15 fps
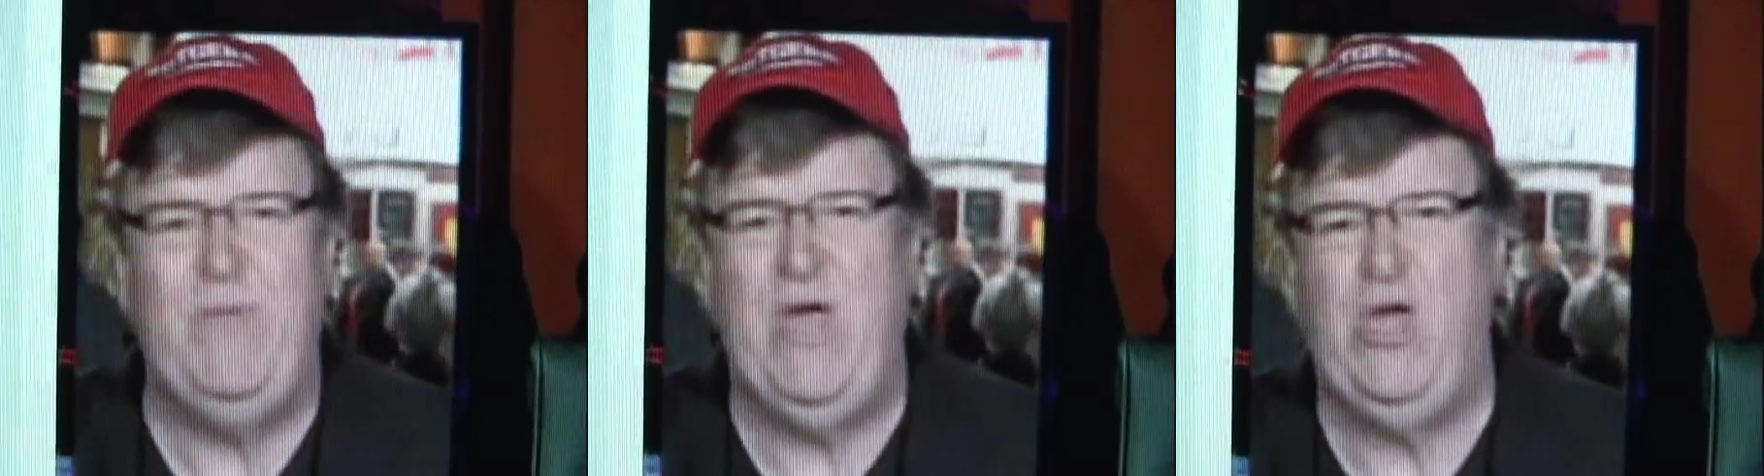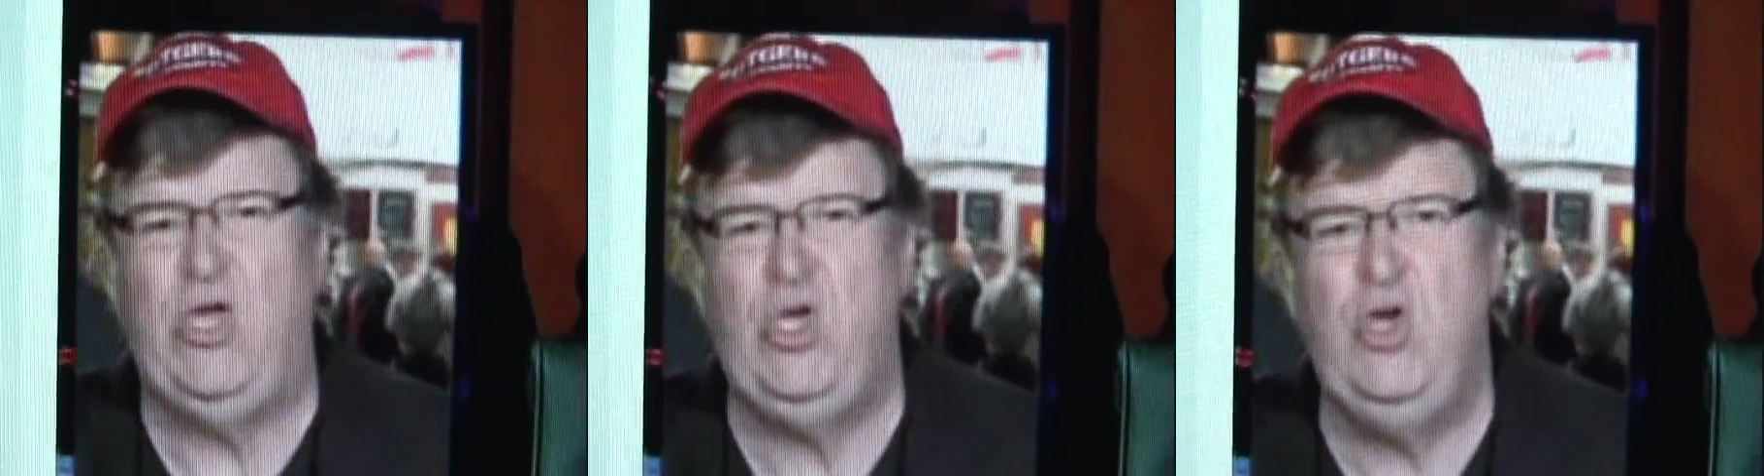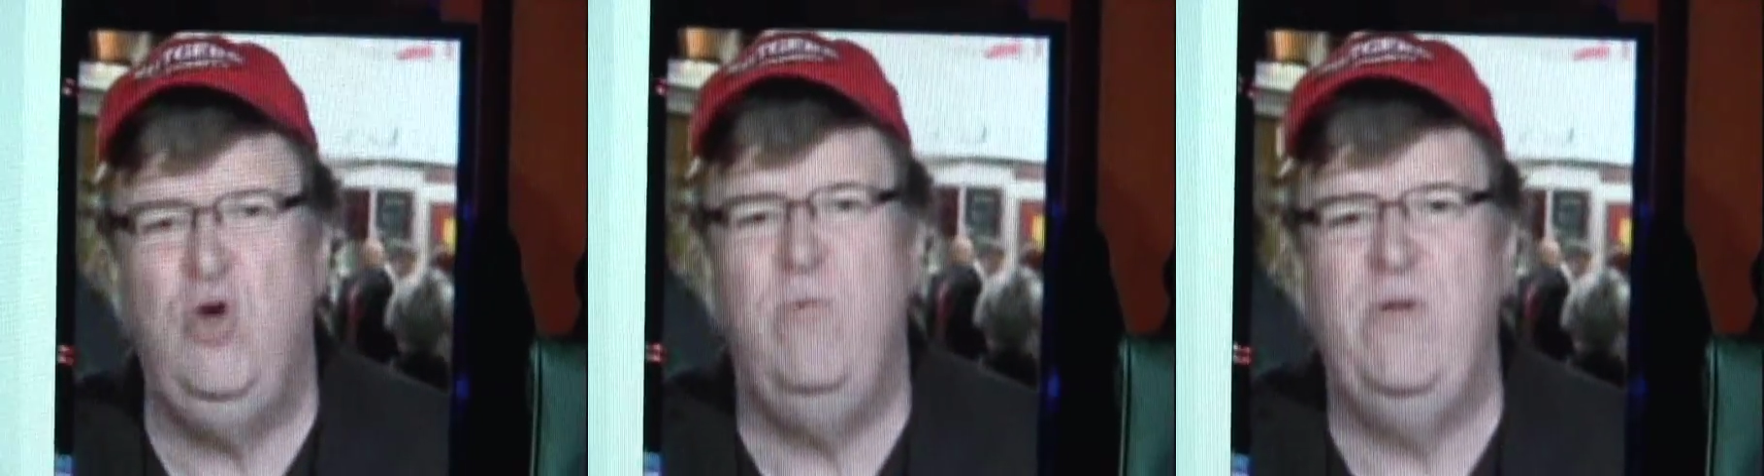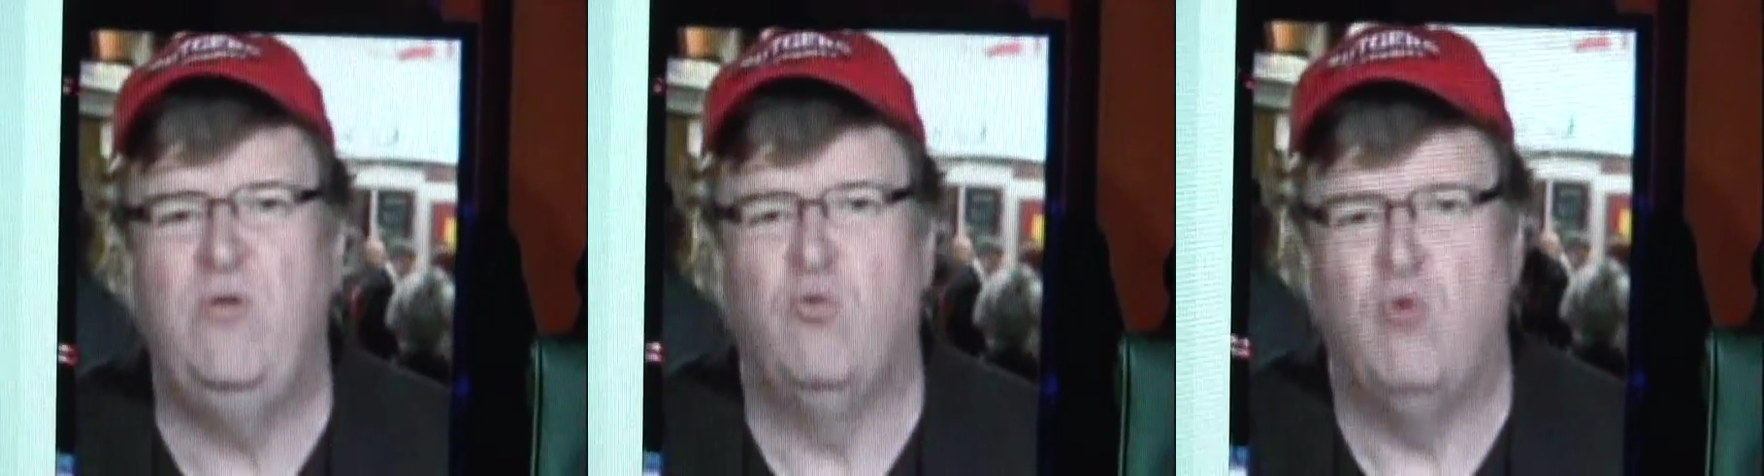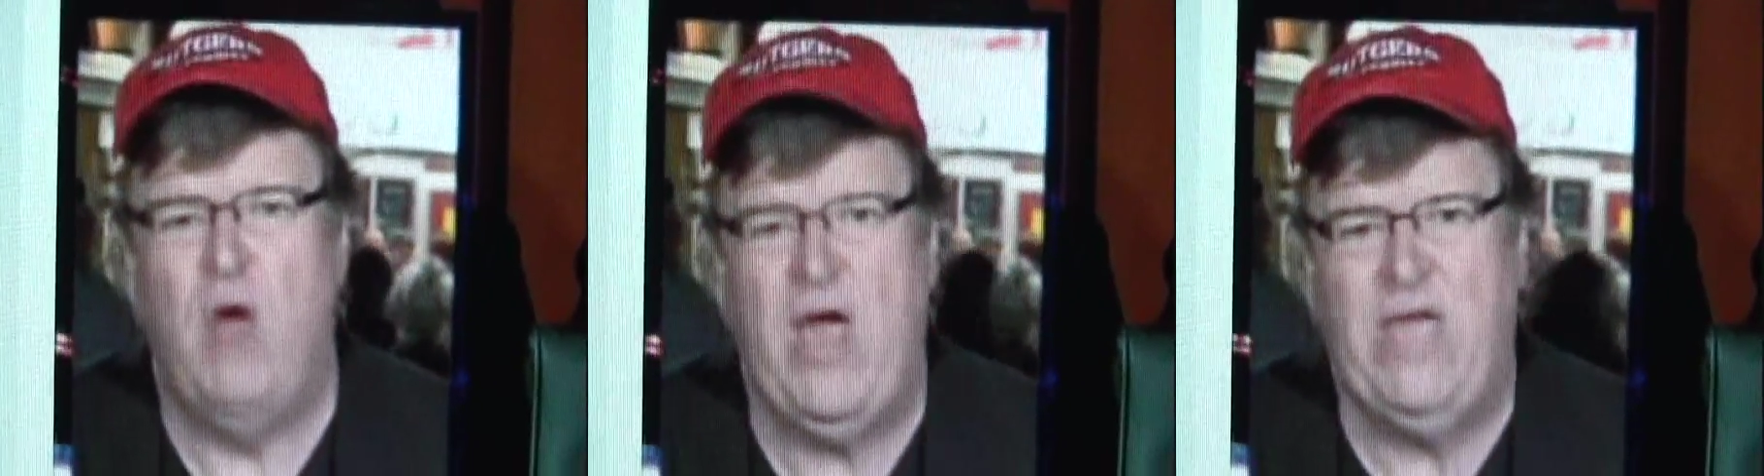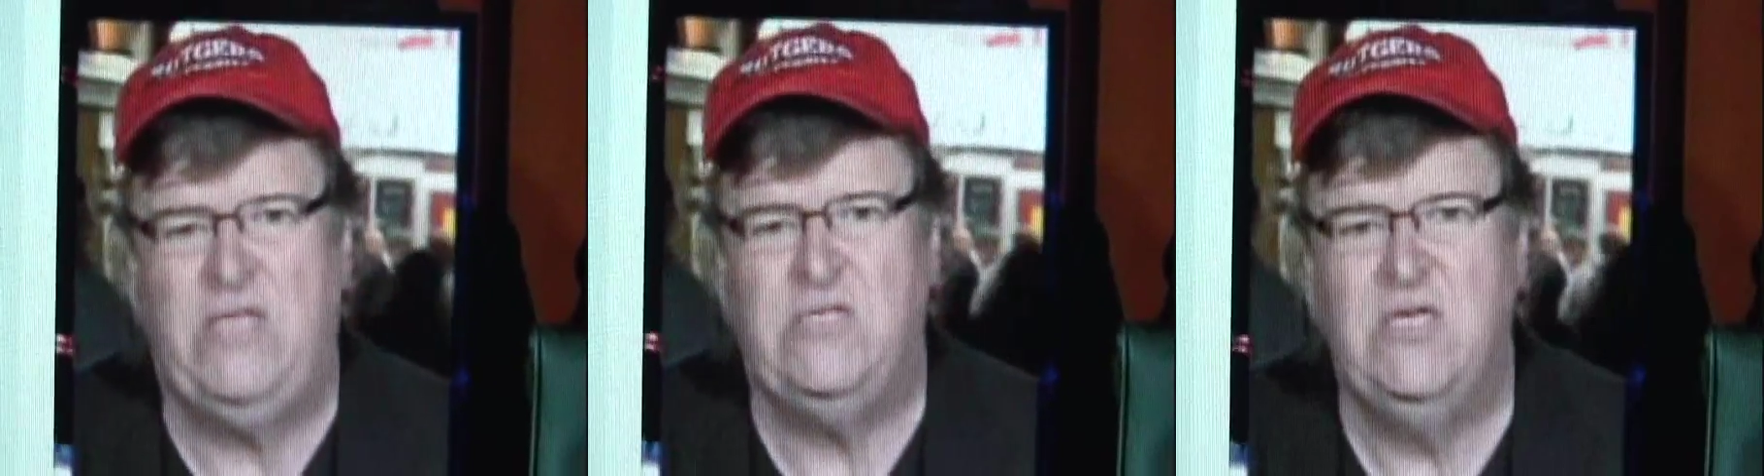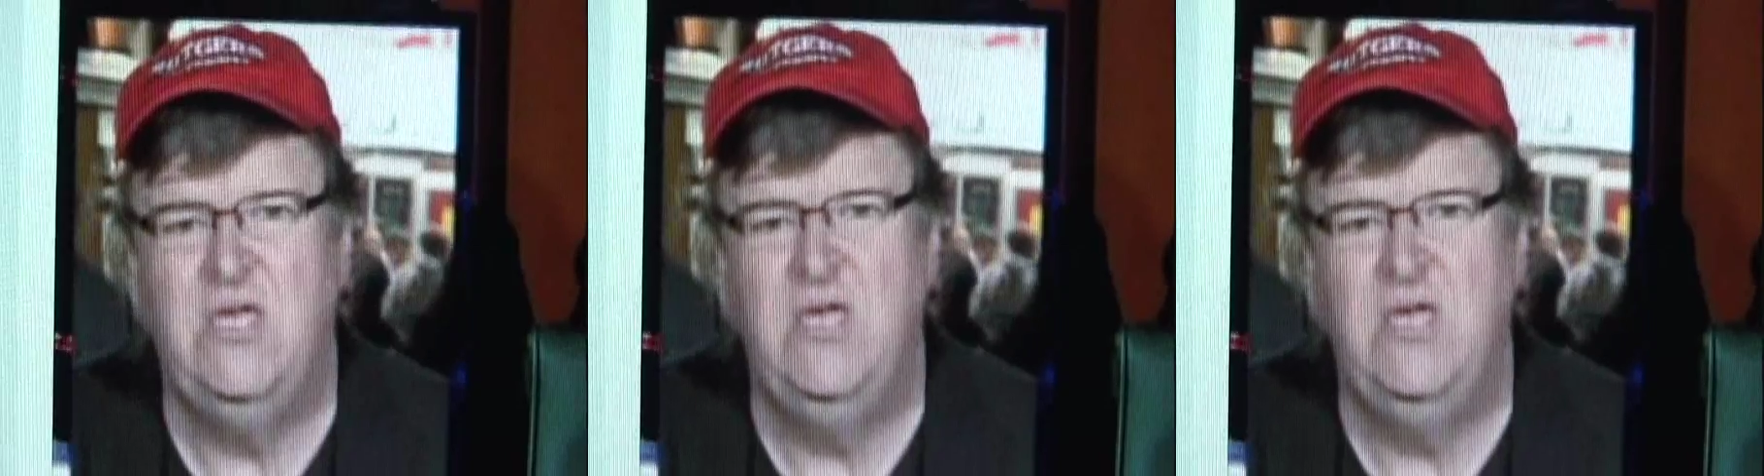be a human right,